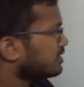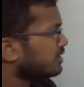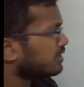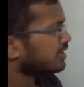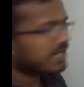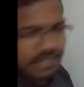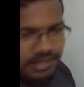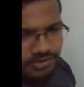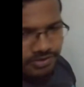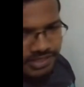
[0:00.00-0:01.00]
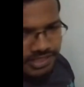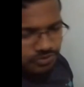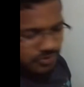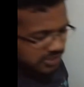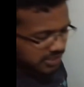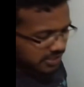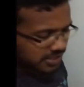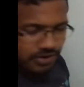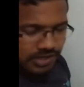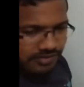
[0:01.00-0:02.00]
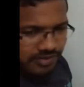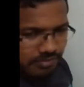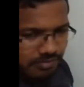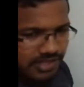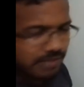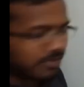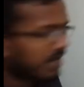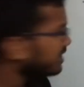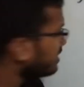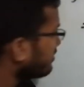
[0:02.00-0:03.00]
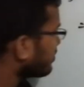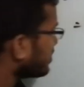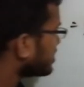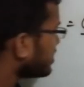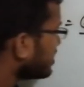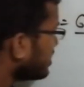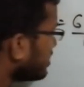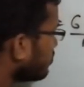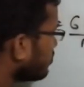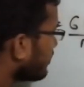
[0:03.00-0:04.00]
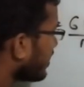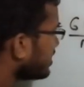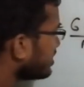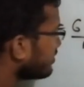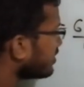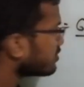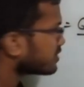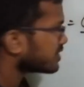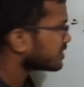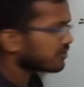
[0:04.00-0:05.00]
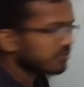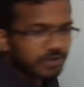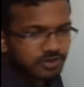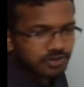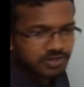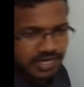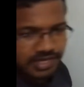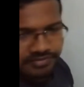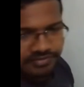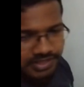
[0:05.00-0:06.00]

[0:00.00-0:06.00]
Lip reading: later now in this question they are not giving, but they might give a question to find the velocity, because they are given